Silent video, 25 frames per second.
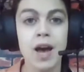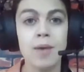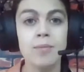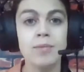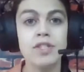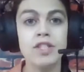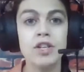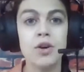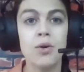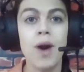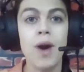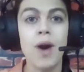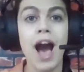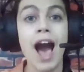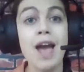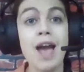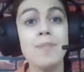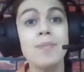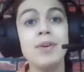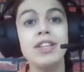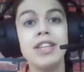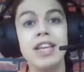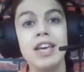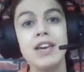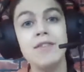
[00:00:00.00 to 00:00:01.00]
So I
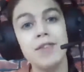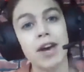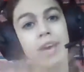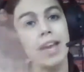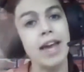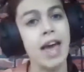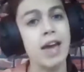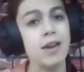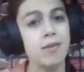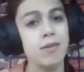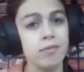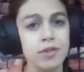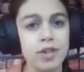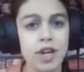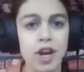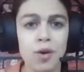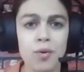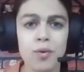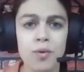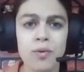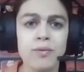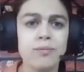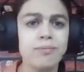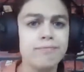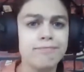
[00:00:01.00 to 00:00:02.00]
believe, again,
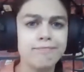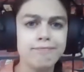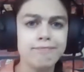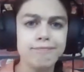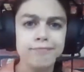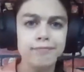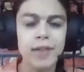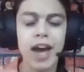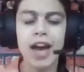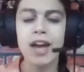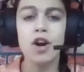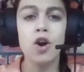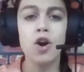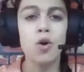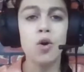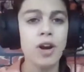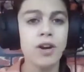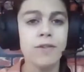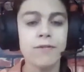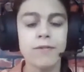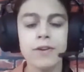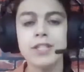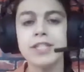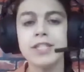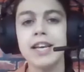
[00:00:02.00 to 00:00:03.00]
no, I don't
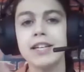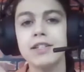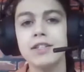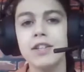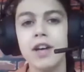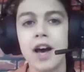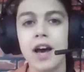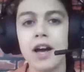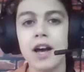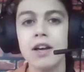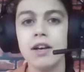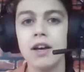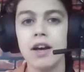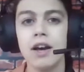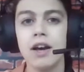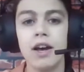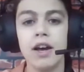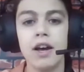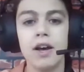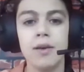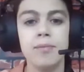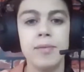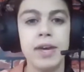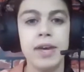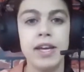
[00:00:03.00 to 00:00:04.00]
work for TikTok.
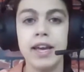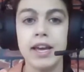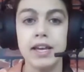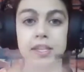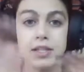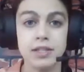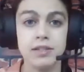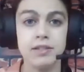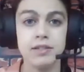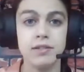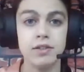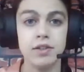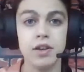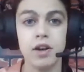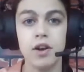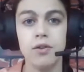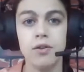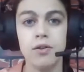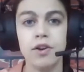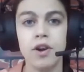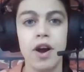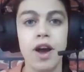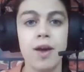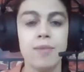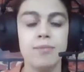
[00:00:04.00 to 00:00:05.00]
In case you
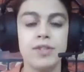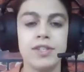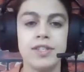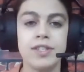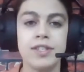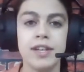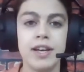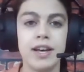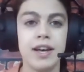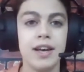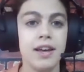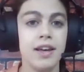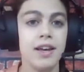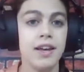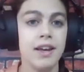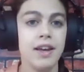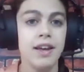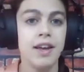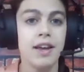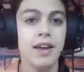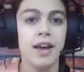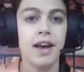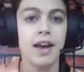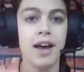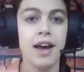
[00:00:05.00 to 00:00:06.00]
don't know, I'm just a
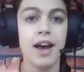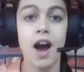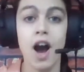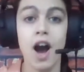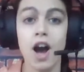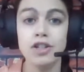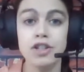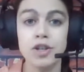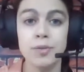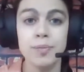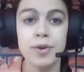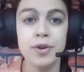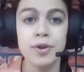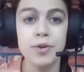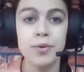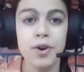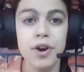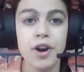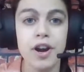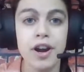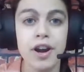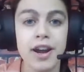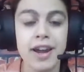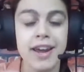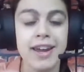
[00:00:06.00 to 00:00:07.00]

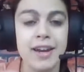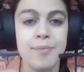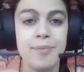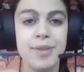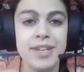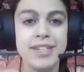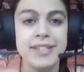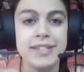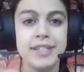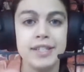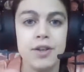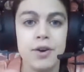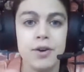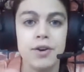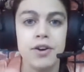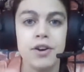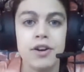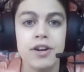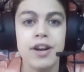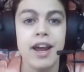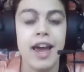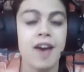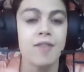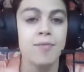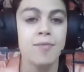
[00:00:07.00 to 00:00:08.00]
entrepreneur and a business owner,
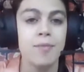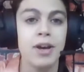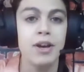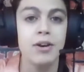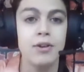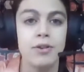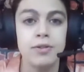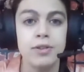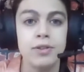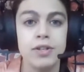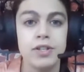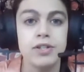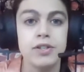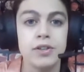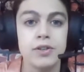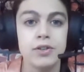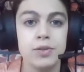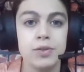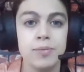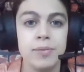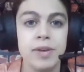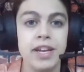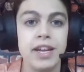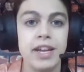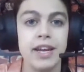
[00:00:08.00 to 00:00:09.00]
and I have my own
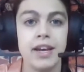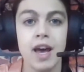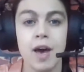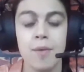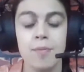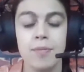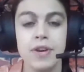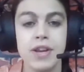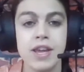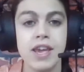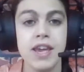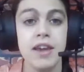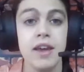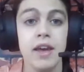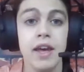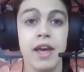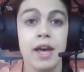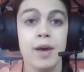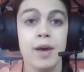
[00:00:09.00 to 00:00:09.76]
social media company.